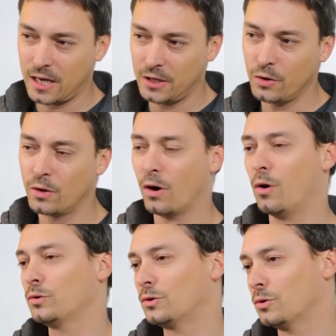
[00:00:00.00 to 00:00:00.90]
you
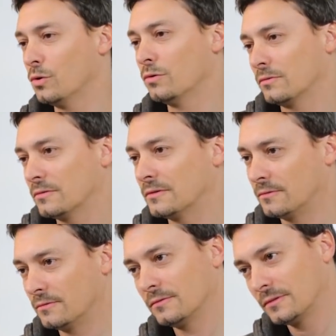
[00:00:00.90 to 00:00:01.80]
go to
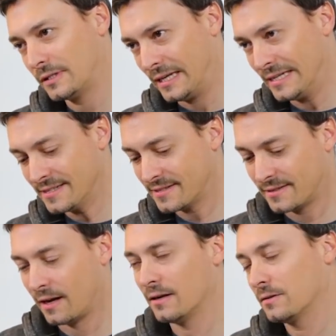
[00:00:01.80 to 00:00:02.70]

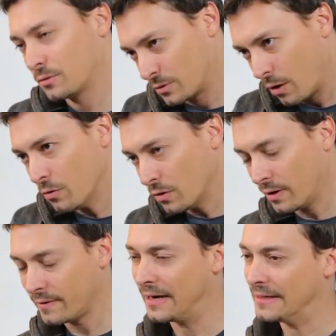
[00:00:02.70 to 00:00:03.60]

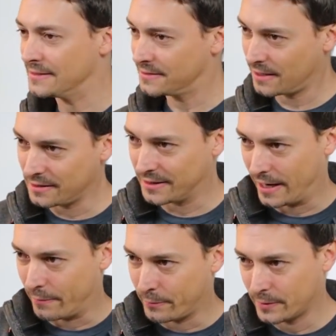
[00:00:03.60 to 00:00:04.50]
download and install the app.